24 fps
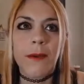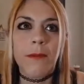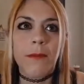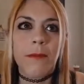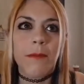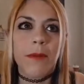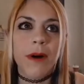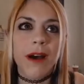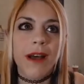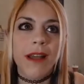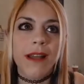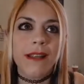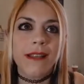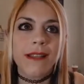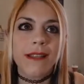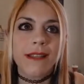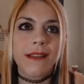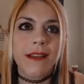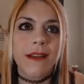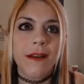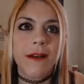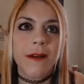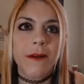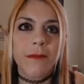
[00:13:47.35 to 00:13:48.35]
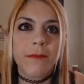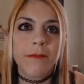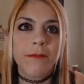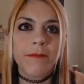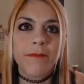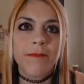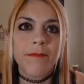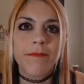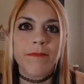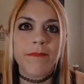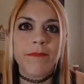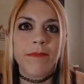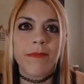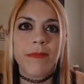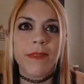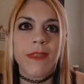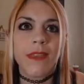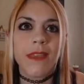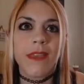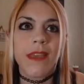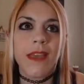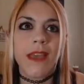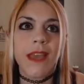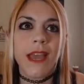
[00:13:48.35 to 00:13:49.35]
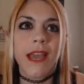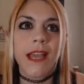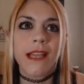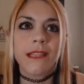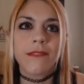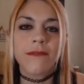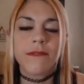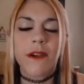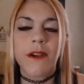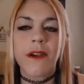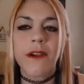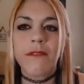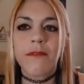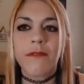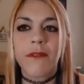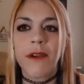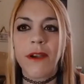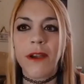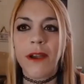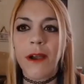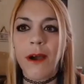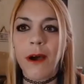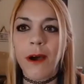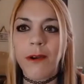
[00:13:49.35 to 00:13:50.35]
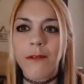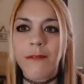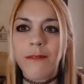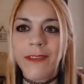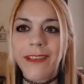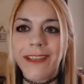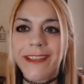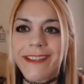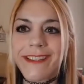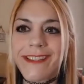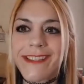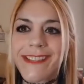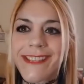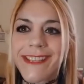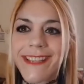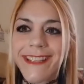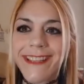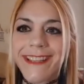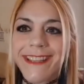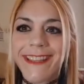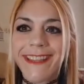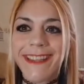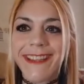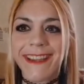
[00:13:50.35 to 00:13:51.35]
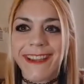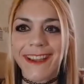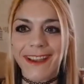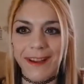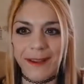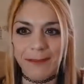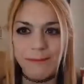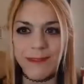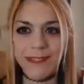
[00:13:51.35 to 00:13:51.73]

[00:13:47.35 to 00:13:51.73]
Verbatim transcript: but um it's very very obvious in the um,